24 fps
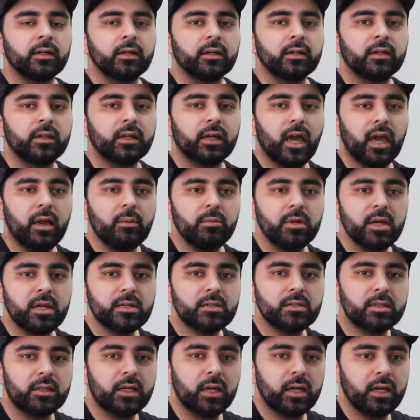the game
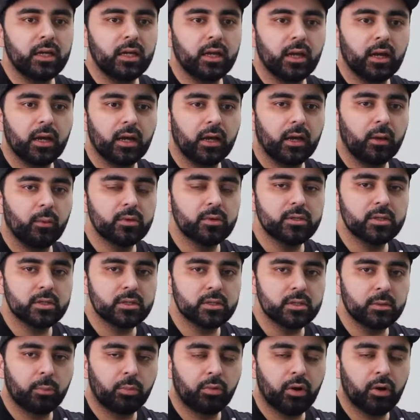yesterday, it was a
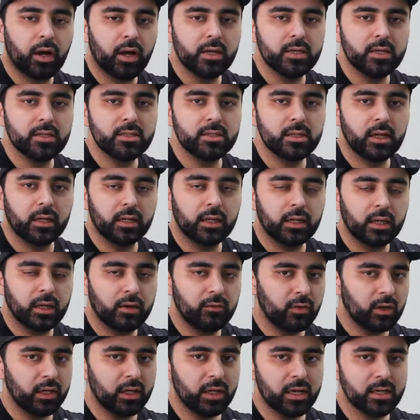surprise. I didn't
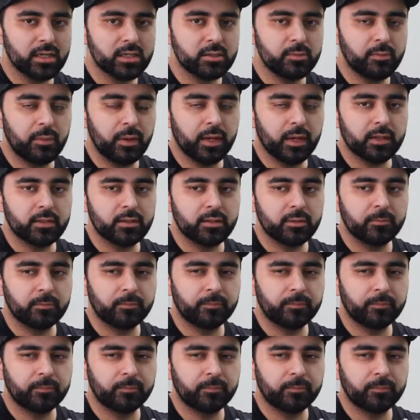really expect